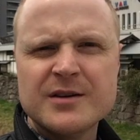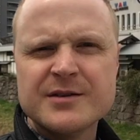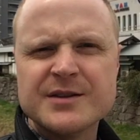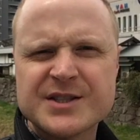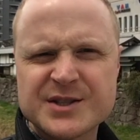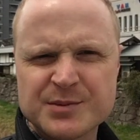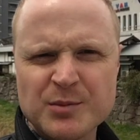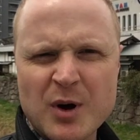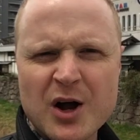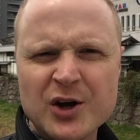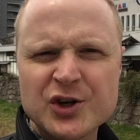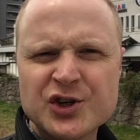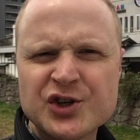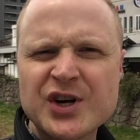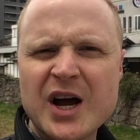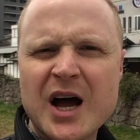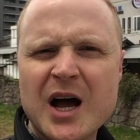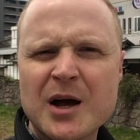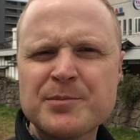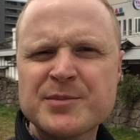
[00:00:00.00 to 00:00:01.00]
The small
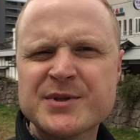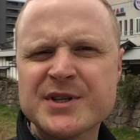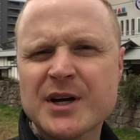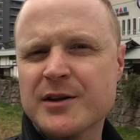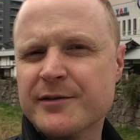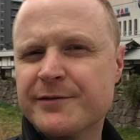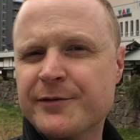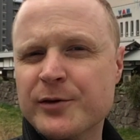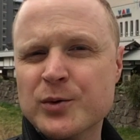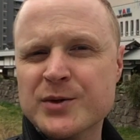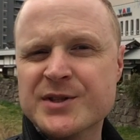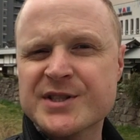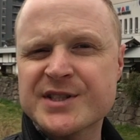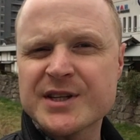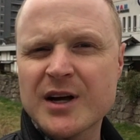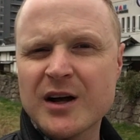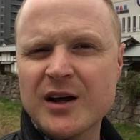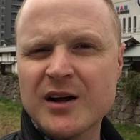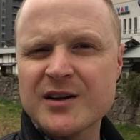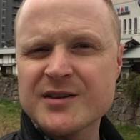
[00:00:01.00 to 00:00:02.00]
shops, all the food
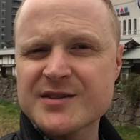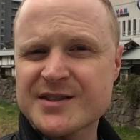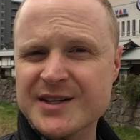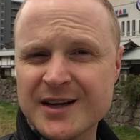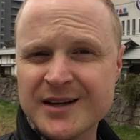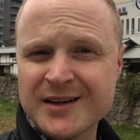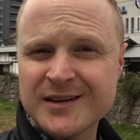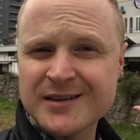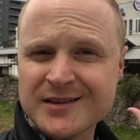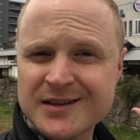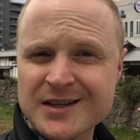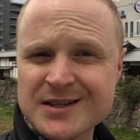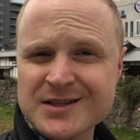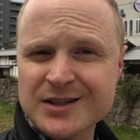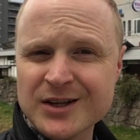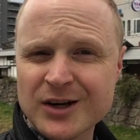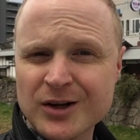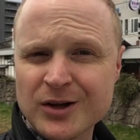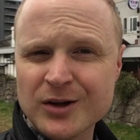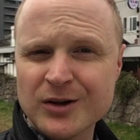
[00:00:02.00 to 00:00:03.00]
stalls, and this
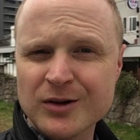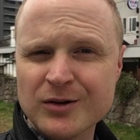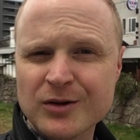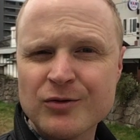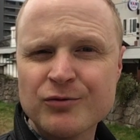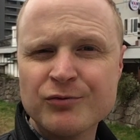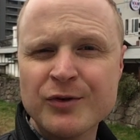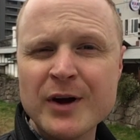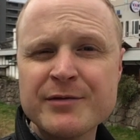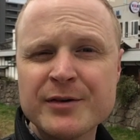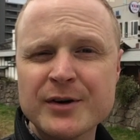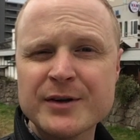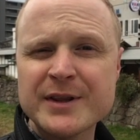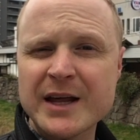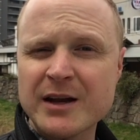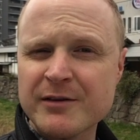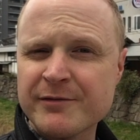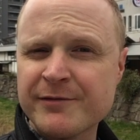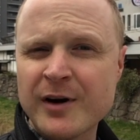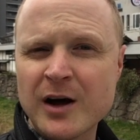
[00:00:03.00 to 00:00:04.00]
little river
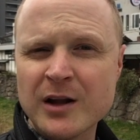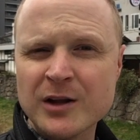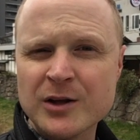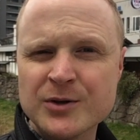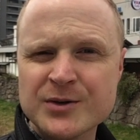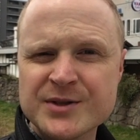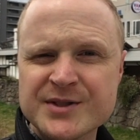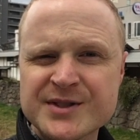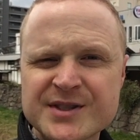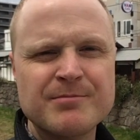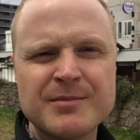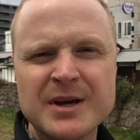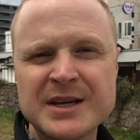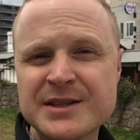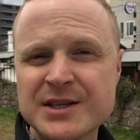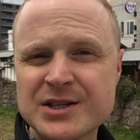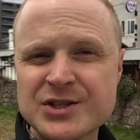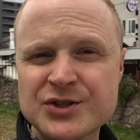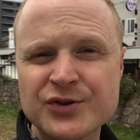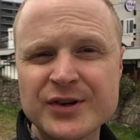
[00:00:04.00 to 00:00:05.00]
that it follows make
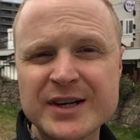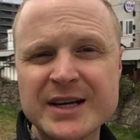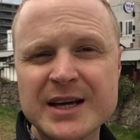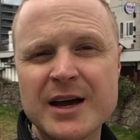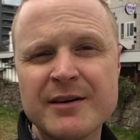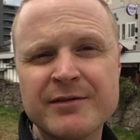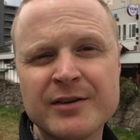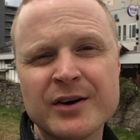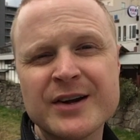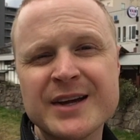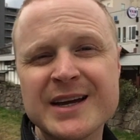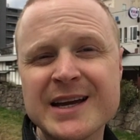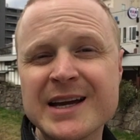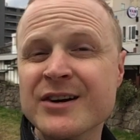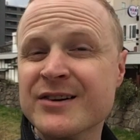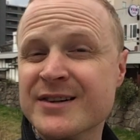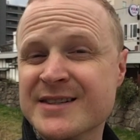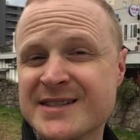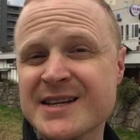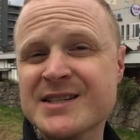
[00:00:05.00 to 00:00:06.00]
the street a very
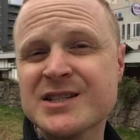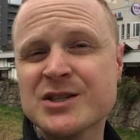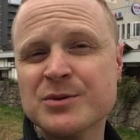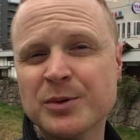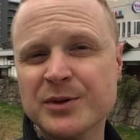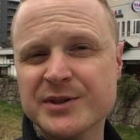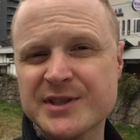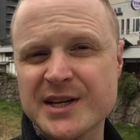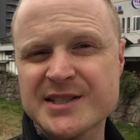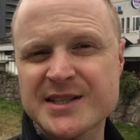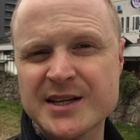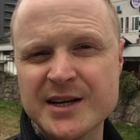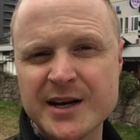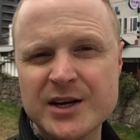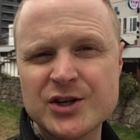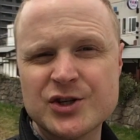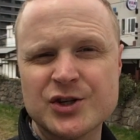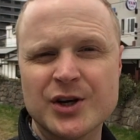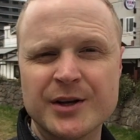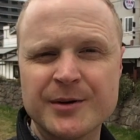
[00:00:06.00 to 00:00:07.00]
irresistible
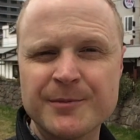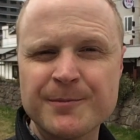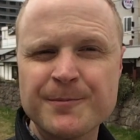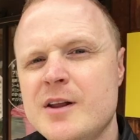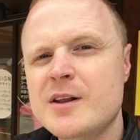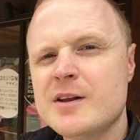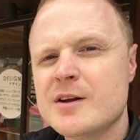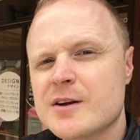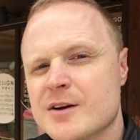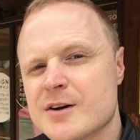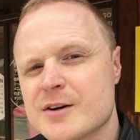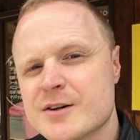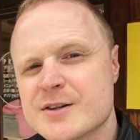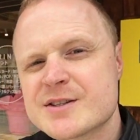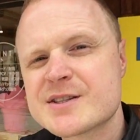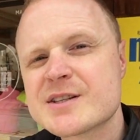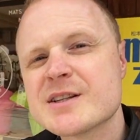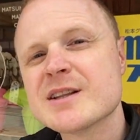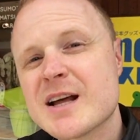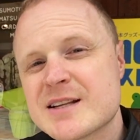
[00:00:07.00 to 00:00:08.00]
destination.
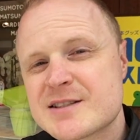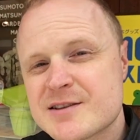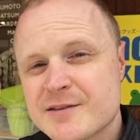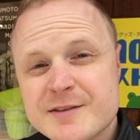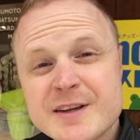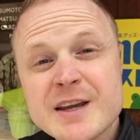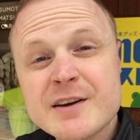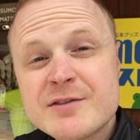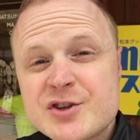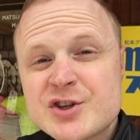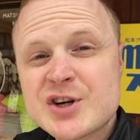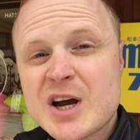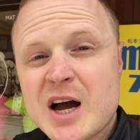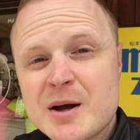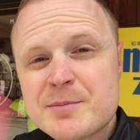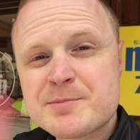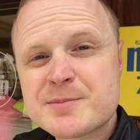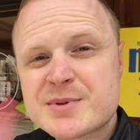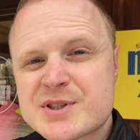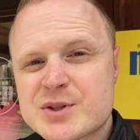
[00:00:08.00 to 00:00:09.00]
There's lots of gift
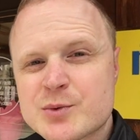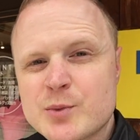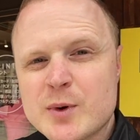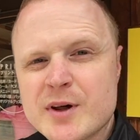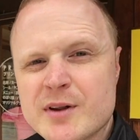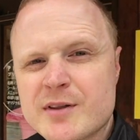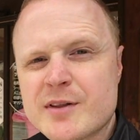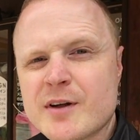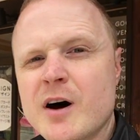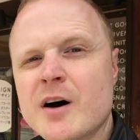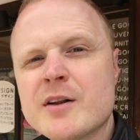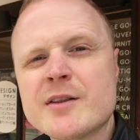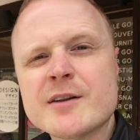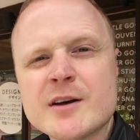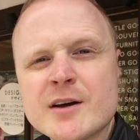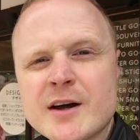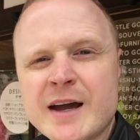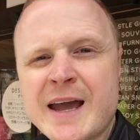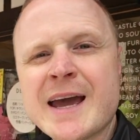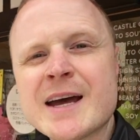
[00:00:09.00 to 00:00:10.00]
shops with all
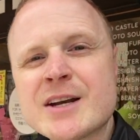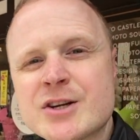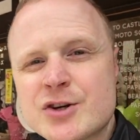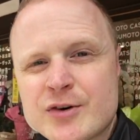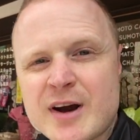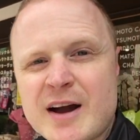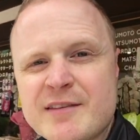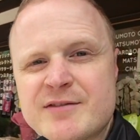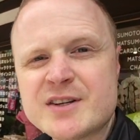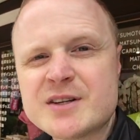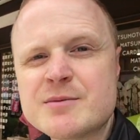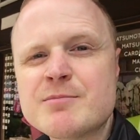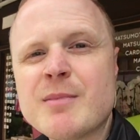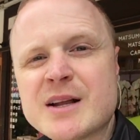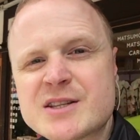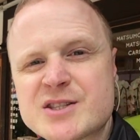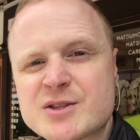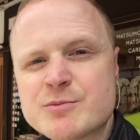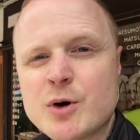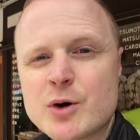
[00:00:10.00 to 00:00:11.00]
the handcrafted
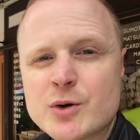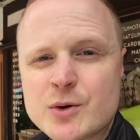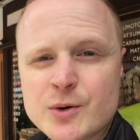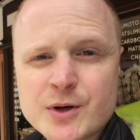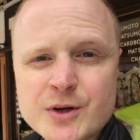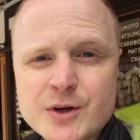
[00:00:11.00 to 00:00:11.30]
Matsumoto